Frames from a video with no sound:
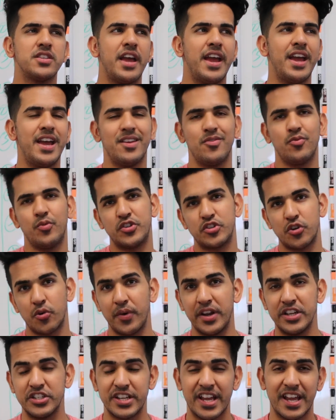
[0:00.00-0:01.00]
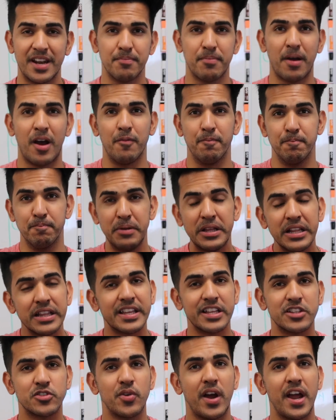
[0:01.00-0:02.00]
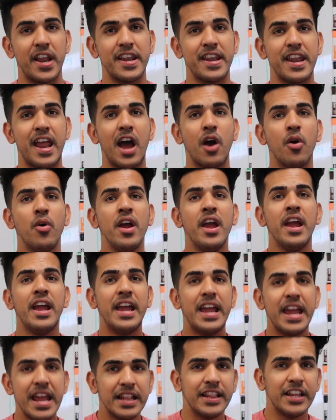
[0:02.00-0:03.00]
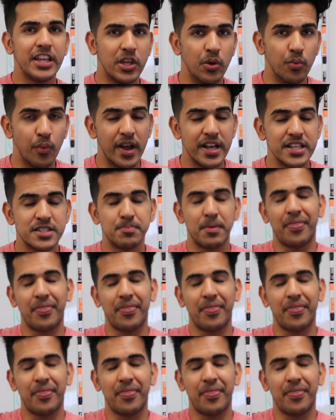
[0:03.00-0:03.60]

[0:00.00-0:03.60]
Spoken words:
and which are ranging at about billions right now in the US.